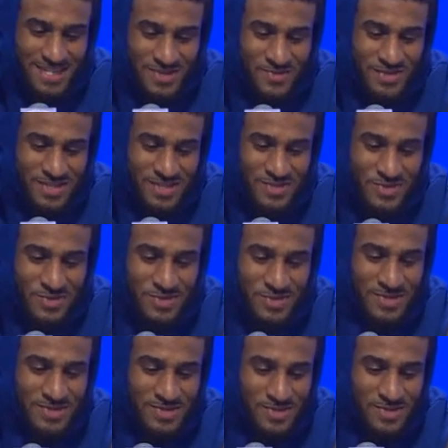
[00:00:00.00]
it was a little
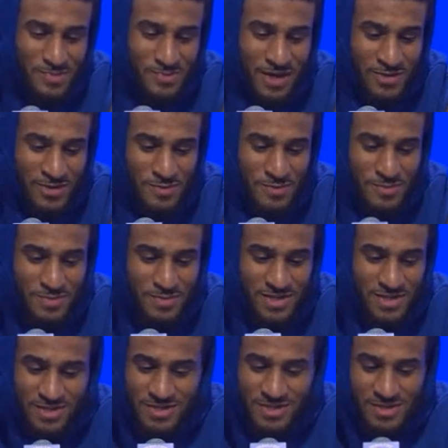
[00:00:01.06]
a little bothering me,
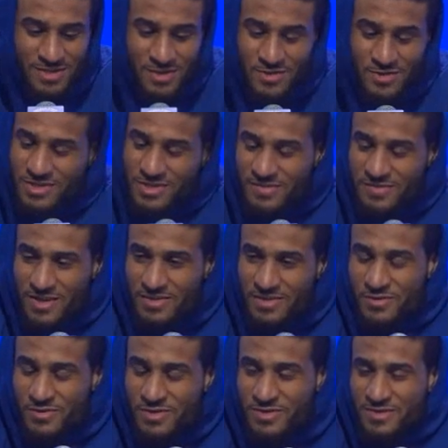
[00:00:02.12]
but you know, just fight
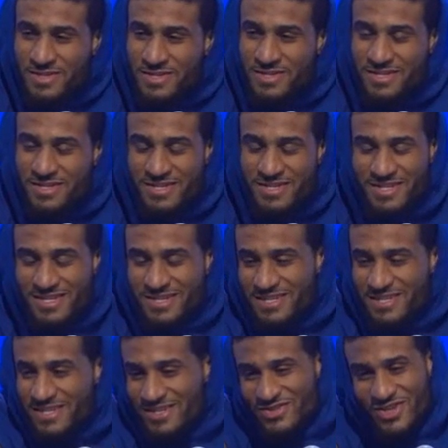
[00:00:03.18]
through it. And uh,
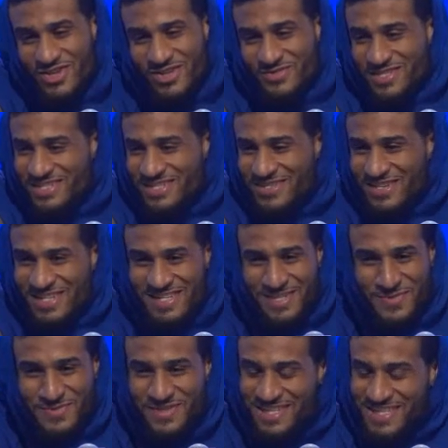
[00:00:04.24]
Dre was just trying to
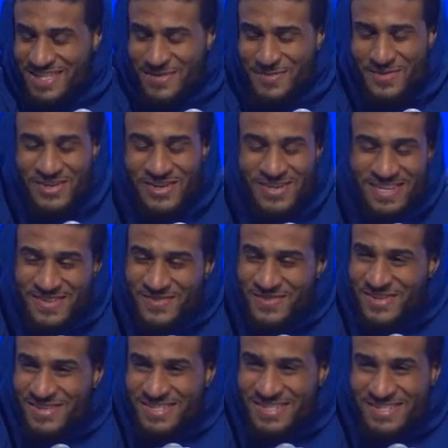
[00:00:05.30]
tell me just keep going, keep
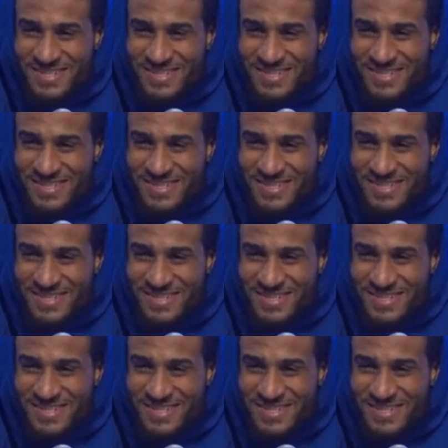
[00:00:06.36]
going.